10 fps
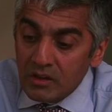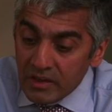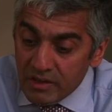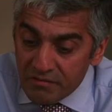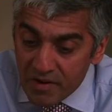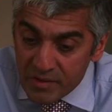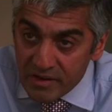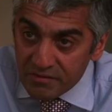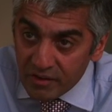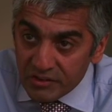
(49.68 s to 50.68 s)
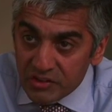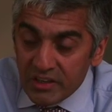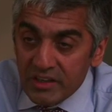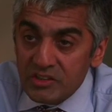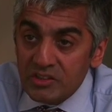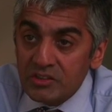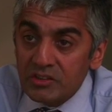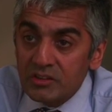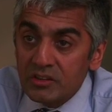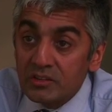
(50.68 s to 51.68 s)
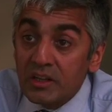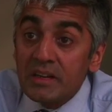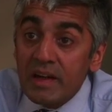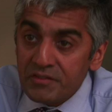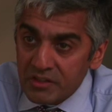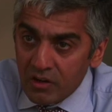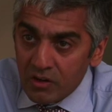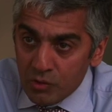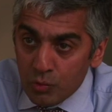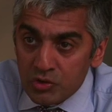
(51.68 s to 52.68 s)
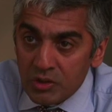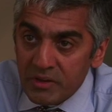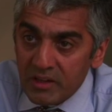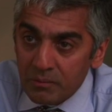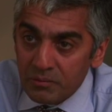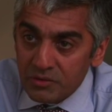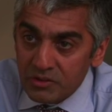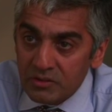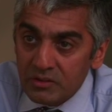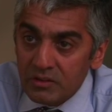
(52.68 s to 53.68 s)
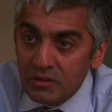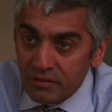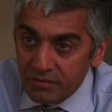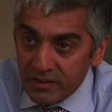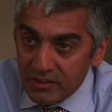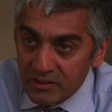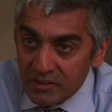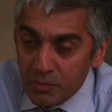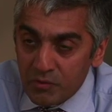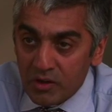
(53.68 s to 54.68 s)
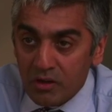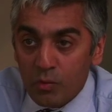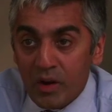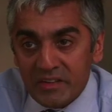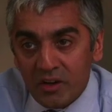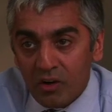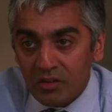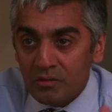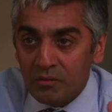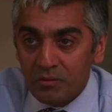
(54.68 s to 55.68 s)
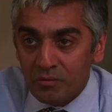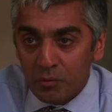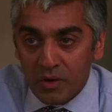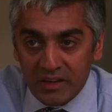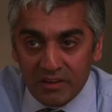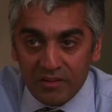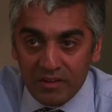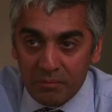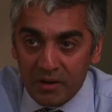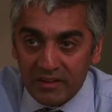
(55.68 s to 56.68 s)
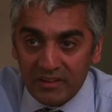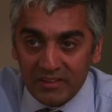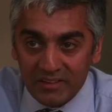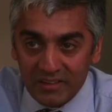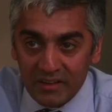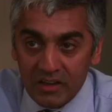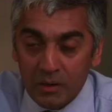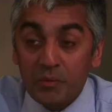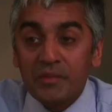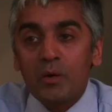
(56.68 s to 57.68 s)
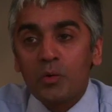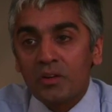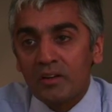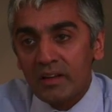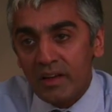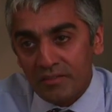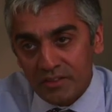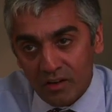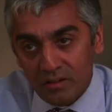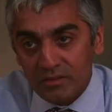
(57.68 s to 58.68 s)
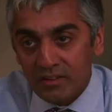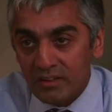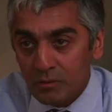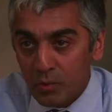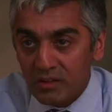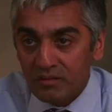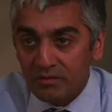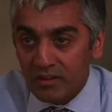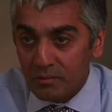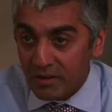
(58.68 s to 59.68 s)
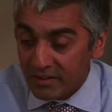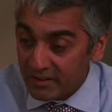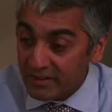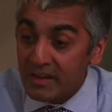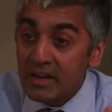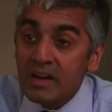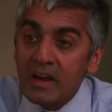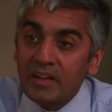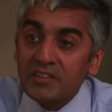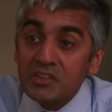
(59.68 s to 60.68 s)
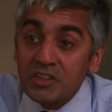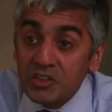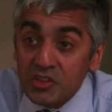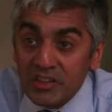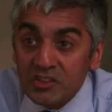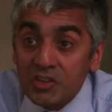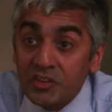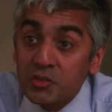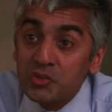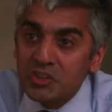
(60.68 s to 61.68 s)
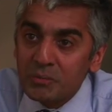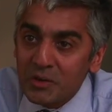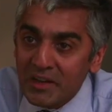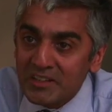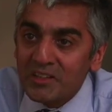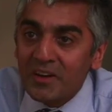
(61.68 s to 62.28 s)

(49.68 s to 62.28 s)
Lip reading: in very advanced cases, the left heart also becomes affected. So we've got a right heart working very baggily. We've now got the left heart working very baggily. And this condition then starts to simulate